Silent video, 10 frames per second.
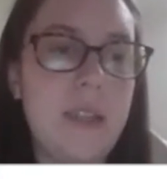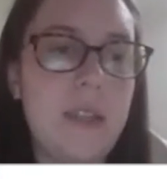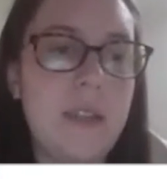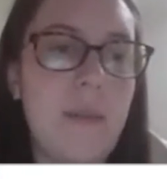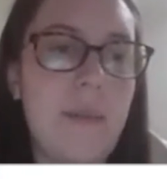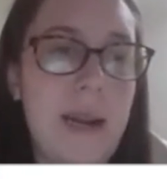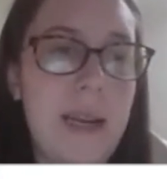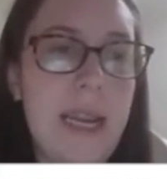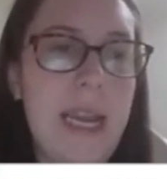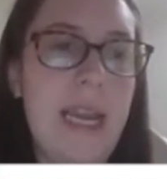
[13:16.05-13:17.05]
to
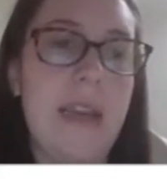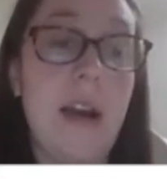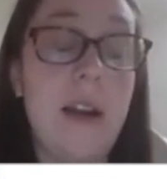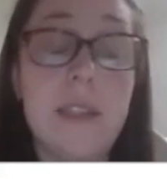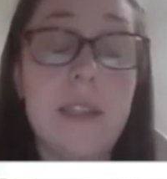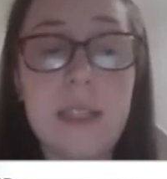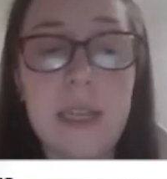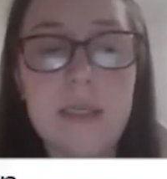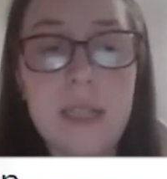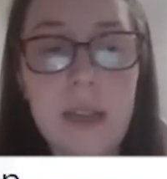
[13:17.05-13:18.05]
someone in under
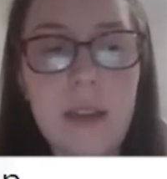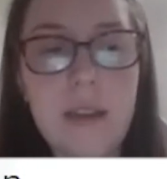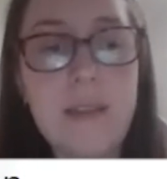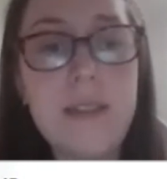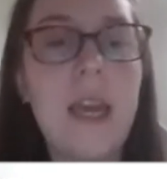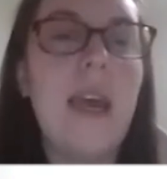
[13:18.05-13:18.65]
6 seconds.